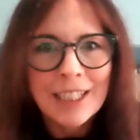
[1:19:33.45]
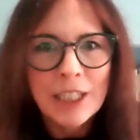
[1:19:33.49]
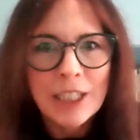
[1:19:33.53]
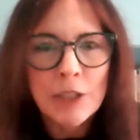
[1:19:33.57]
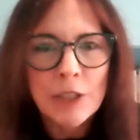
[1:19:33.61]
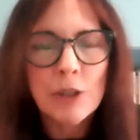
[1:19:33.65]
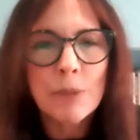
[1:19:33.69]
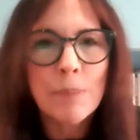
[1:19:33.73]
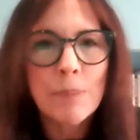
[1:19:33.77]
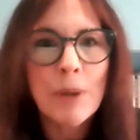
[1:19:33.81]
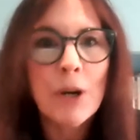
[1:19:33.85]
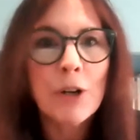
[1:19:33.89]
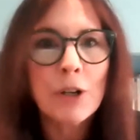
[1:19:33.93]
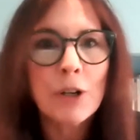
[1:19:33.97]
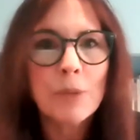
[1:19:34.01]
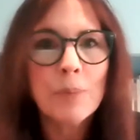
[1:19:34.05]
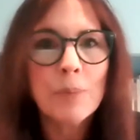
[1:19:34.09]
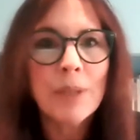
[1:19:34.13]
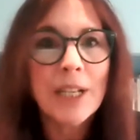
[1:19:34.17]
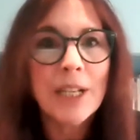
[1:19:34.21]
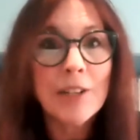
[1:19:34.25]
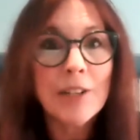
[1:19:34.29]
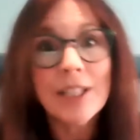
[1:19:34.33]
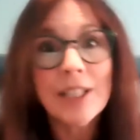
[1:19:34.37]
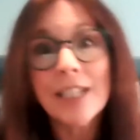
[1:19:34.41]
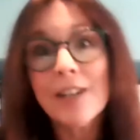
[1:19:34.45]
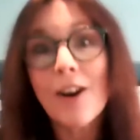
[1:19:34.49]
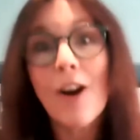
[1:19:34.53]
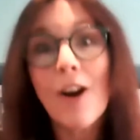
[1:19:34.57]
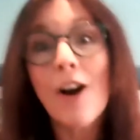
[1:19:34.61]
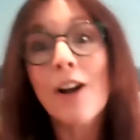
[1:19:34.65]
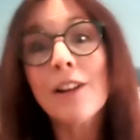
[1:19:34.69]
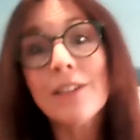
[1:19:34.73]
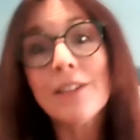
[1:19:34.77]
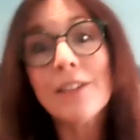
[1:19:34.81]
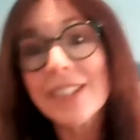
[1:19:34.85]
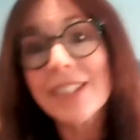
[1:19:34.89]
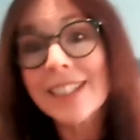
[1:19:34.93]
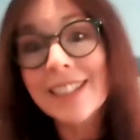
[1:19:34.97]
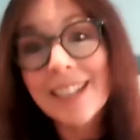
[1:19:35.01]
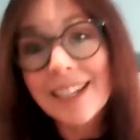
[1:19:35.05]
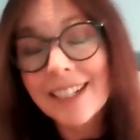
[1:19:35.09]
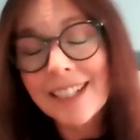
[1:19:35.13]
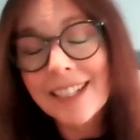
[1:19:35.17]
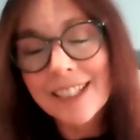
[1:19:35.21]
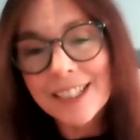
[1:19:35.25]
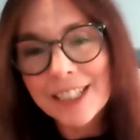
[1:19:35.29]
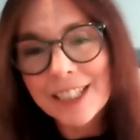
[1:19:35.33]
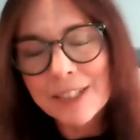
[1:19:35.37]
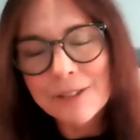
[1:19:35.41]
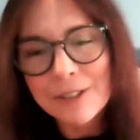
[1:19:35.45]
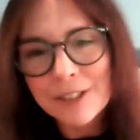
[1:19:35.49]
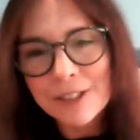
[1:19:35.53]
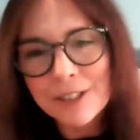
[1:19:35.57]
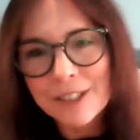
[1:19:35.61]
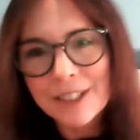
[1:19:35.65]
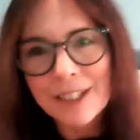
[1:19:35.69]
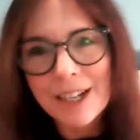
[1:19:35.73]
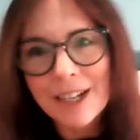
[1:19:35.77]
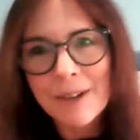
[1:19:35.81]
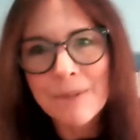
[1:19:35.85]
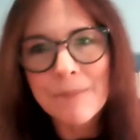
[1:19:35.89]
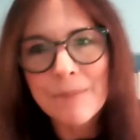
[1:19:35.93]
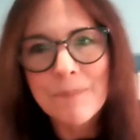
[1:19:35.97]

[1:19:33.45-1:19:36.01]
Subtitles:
You were a poker player and then all of a sudden you were